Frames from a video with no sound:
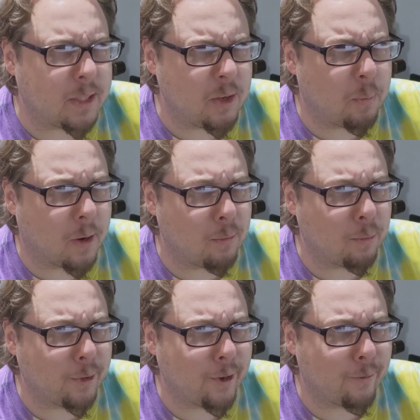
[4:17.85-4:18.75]
but you
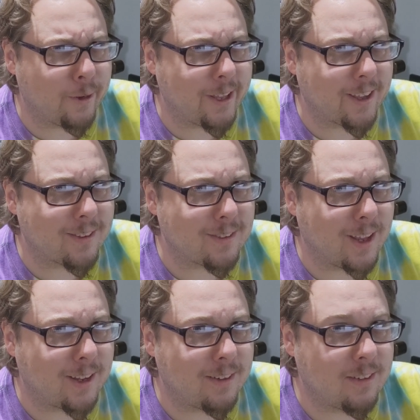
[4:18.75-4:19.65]
probably already
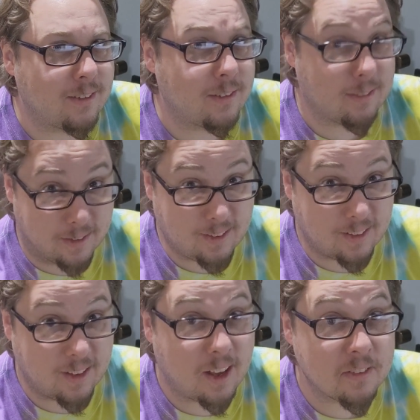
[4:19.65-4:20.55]
guessed that.
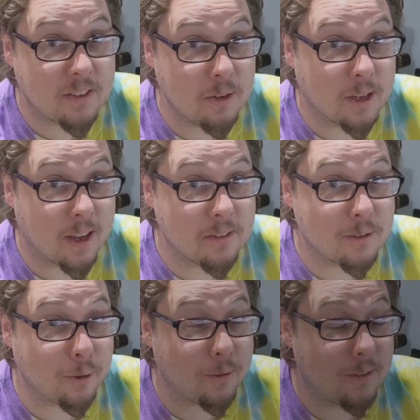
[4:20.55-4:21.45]
I'll see you
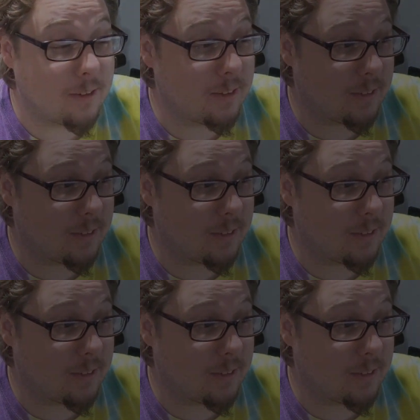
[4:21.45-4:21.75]
guys soon.